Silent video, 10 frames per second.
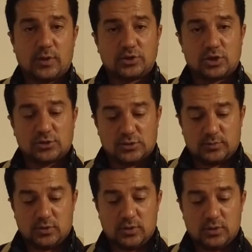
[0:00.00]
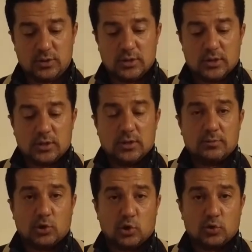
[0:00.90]
adjustable,
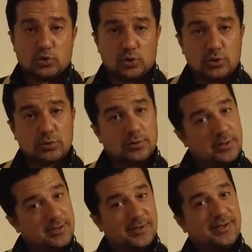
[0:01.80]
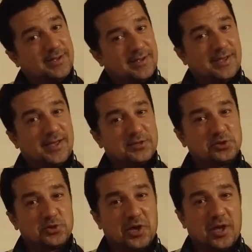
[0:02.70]
because as
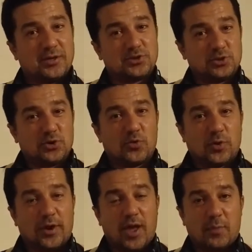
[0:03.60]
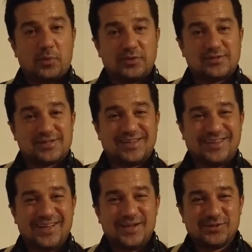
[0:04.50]
you age, you know what happens
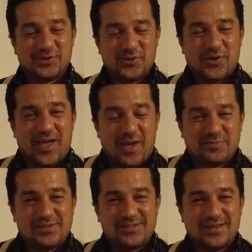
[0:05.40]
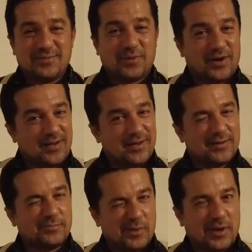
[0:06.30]
to your abs. But
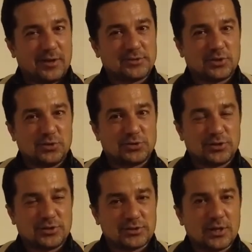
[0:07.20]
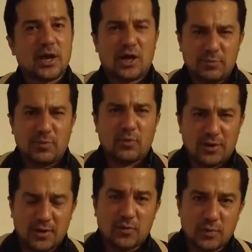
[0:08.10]
my excuse is I'll be
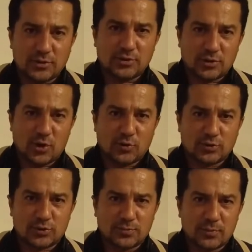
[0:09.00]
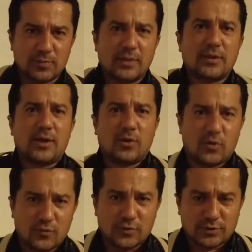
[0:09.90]
wearing a winter coat, and then
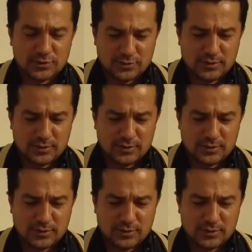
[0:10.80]
over